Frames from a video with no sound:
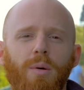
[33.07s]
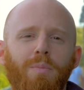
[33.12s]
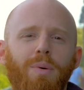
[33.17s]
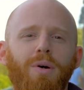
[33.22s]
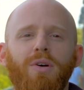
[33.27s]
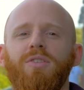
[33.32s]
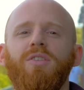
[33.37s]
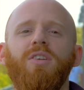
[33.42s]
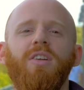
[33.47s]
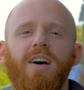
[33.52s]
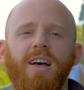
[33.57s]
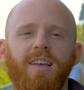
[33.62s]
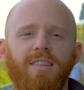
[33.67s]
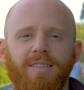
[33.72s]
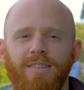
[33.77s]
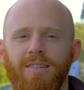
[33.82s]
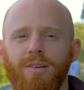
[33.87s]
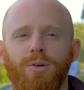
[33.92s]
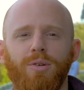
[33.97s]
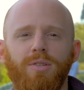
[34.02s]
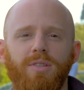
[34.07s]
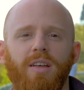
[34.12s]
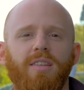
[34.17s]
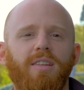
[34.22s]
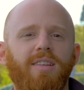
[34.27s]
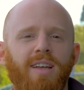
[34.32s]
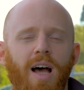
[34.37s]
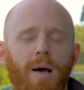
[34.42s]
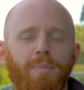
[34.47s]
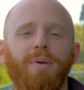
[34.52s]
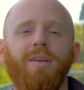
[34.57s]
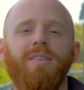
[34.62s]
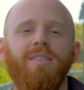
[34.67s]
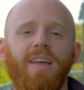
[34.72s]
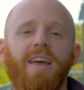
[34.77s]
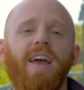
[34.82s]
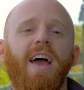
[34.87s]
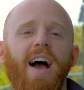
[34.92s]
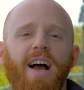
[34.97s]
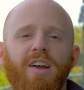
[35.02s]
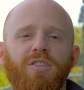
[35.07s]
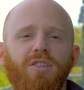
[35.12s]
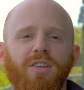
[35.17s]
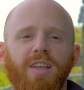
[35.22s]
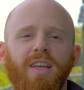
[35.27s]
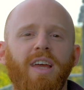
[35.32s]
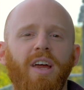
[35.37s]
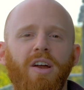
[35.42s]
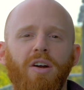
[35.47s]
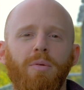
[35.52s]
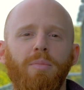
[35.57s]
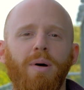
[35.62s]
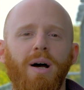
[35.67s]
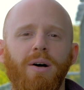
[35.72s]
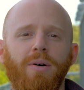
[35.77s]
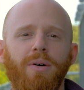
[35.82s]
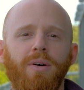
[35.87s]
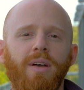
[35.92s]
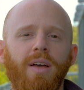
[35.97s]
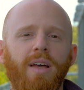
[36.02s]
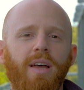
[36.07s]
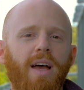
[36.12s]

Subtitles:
personalized news on the topics they actually care about.